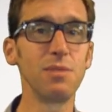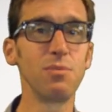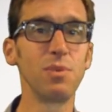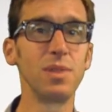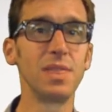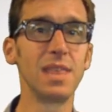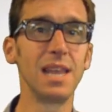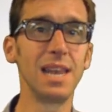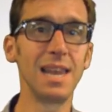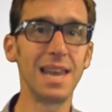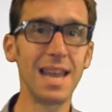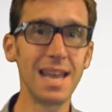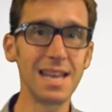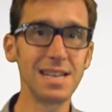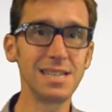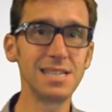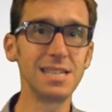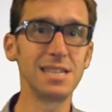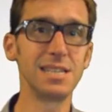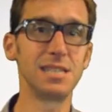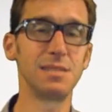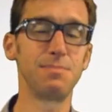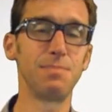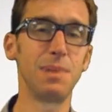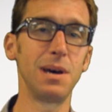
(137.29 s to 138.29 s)
with the
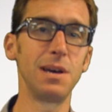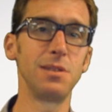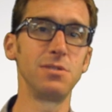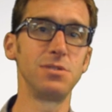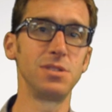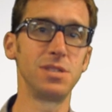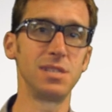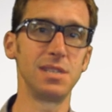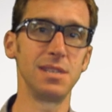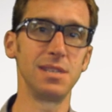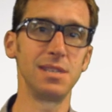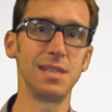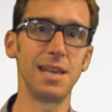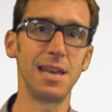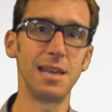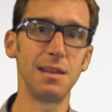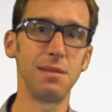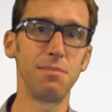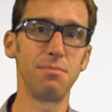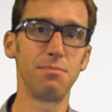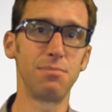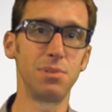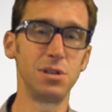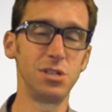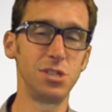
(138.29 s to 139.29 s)
latest posts that
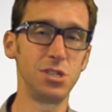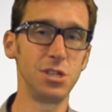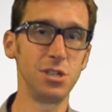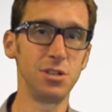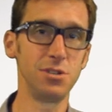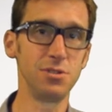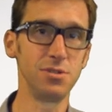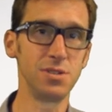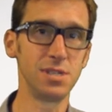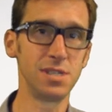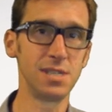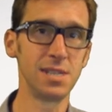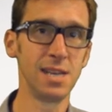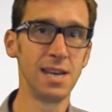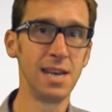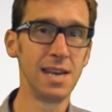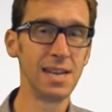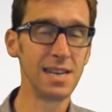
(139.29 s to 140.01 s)
they produce.